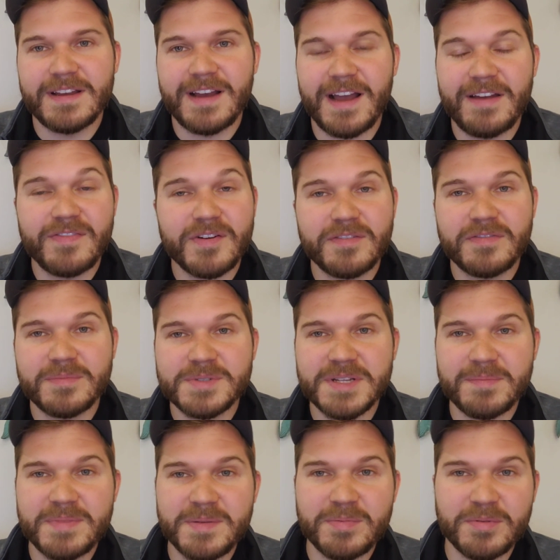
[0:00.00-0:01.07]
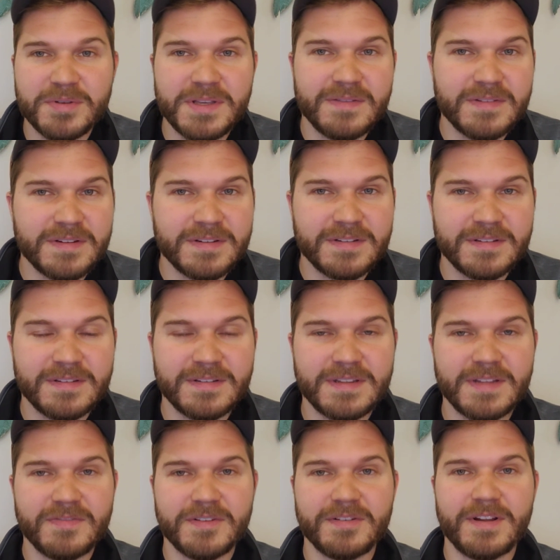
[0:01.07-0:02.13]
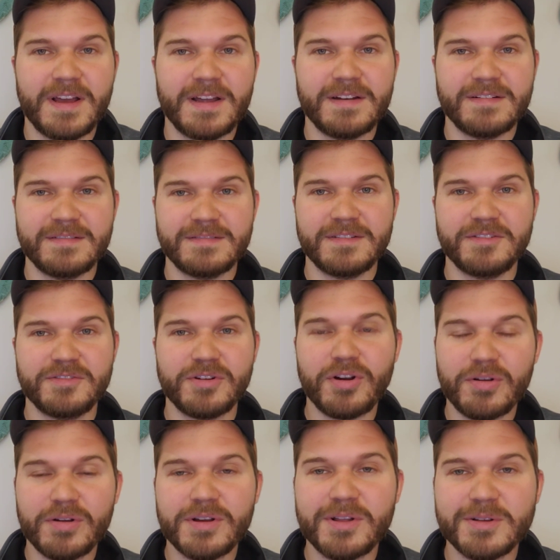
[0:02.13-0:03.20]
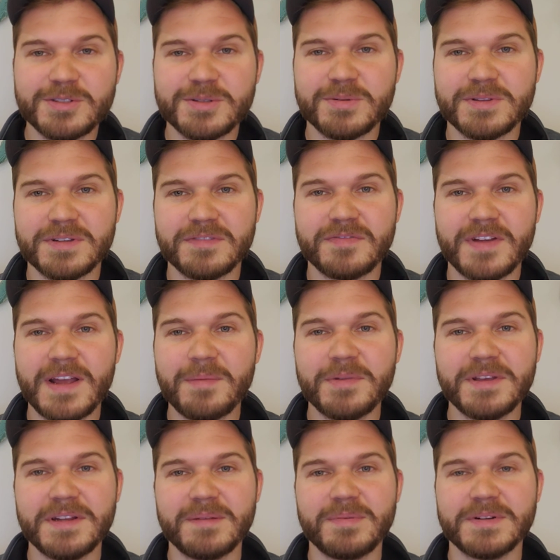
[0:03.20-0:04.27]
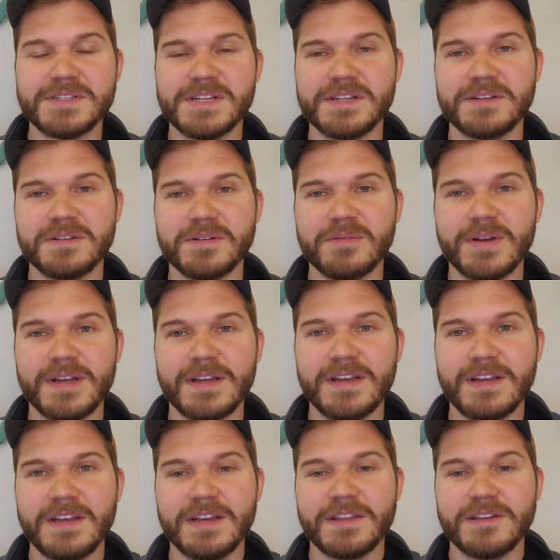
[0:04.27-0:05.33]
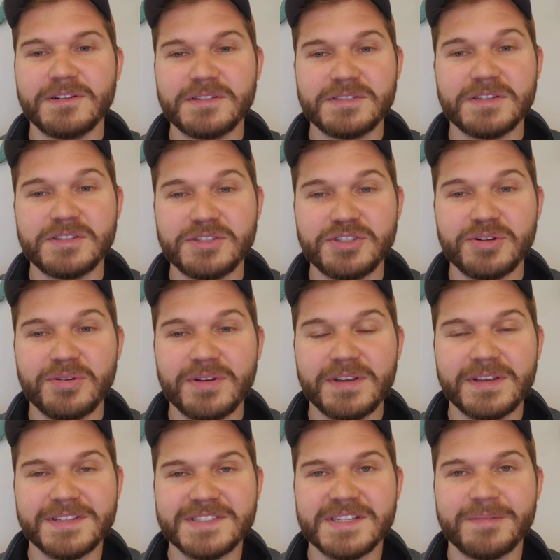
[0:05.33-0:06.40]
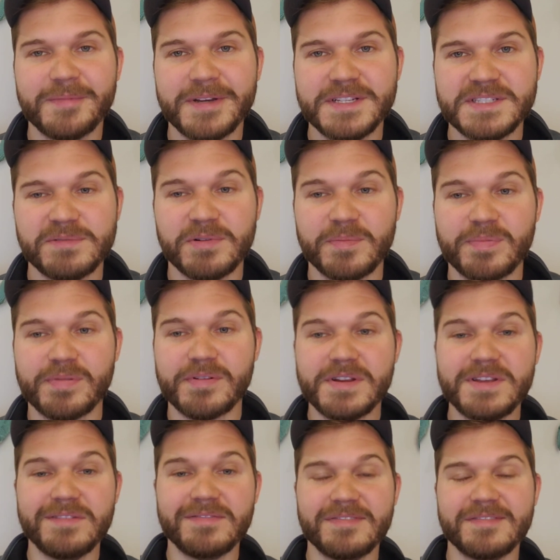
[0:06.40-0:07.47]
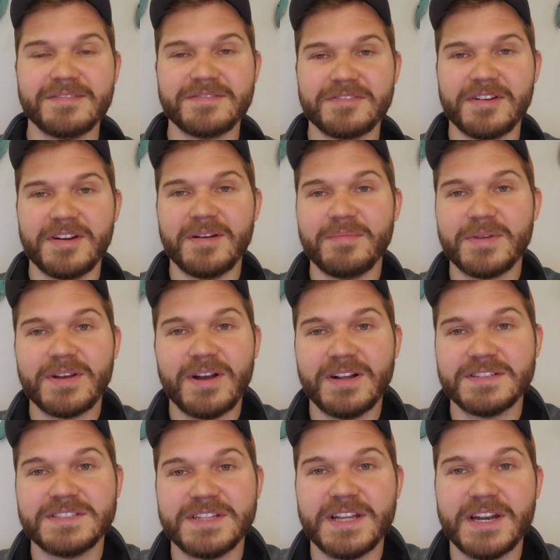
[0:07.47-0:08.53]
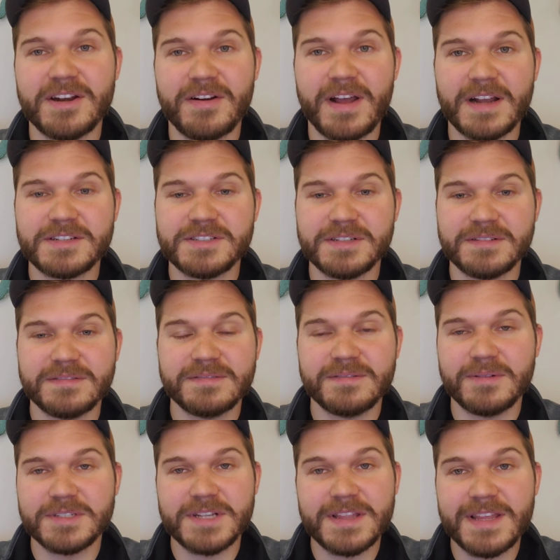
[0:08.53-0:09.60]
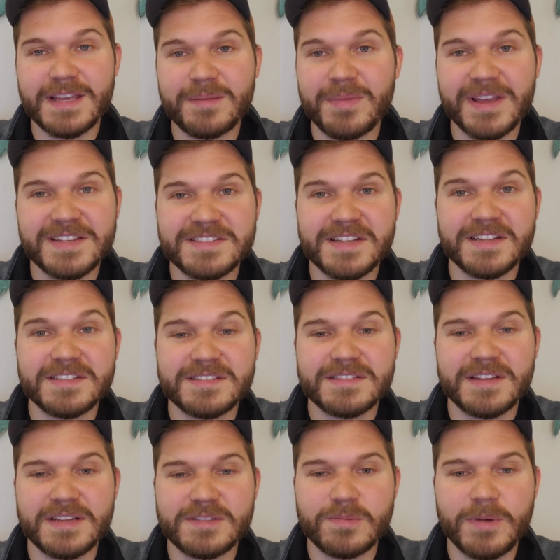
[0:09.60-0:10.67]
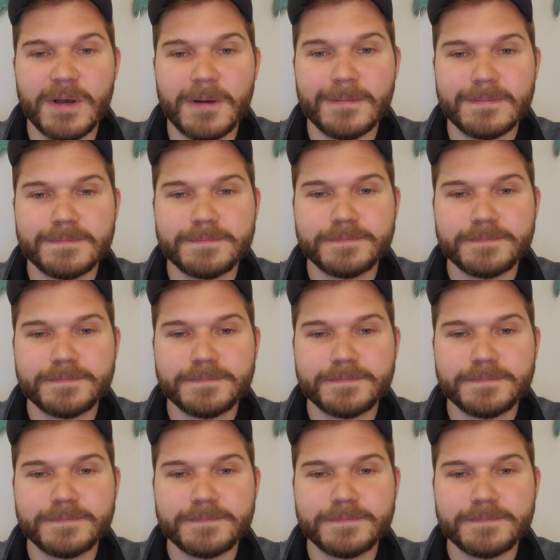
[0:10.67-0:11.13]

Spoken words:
I've heard from some people, even if they're not growing closer with their family in a particular way, they're just enjoying in some ways a reprieve from constant interaction, which I think makes sense as well.